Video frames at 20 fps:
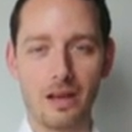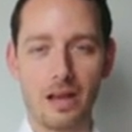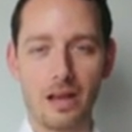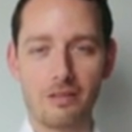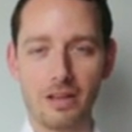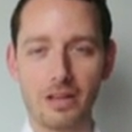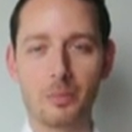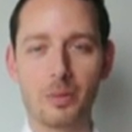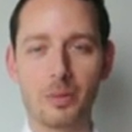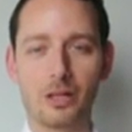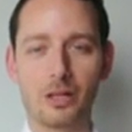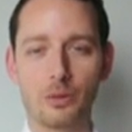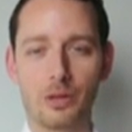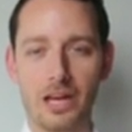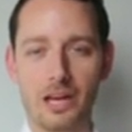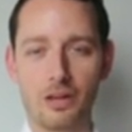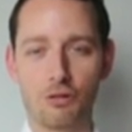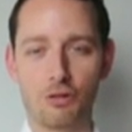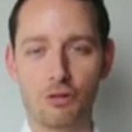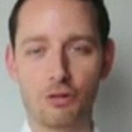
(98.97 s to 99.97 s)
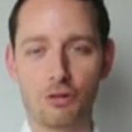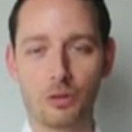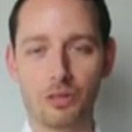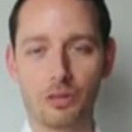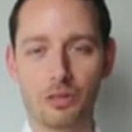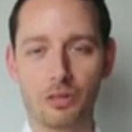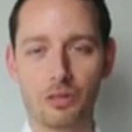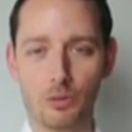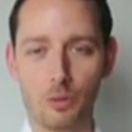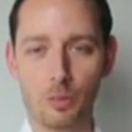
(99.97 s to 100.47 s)
I've added my location
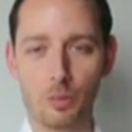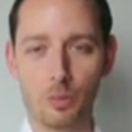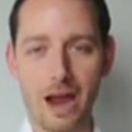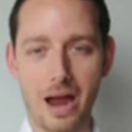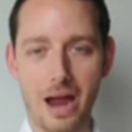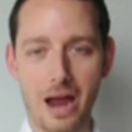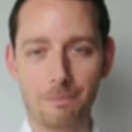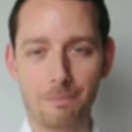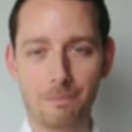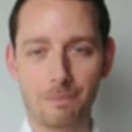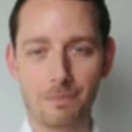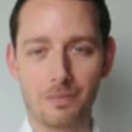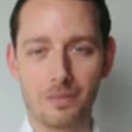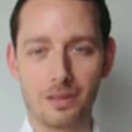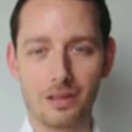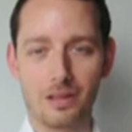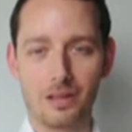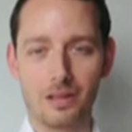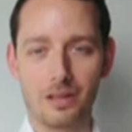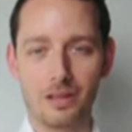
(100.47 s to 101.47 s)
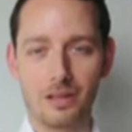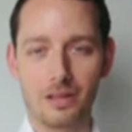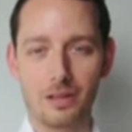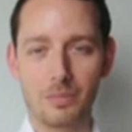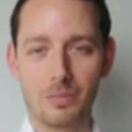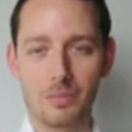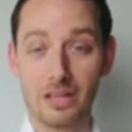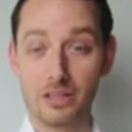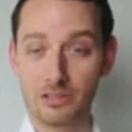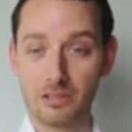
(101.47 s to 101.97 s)
with a Google map,
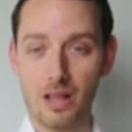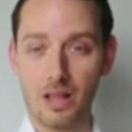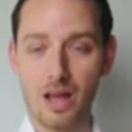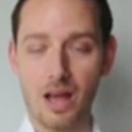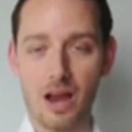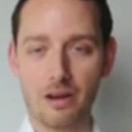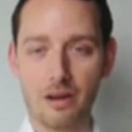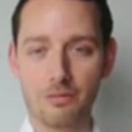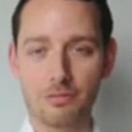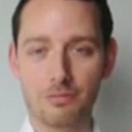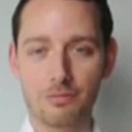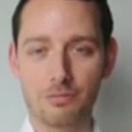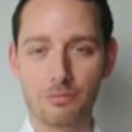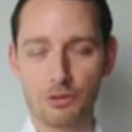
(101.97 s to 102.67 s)
and it's live,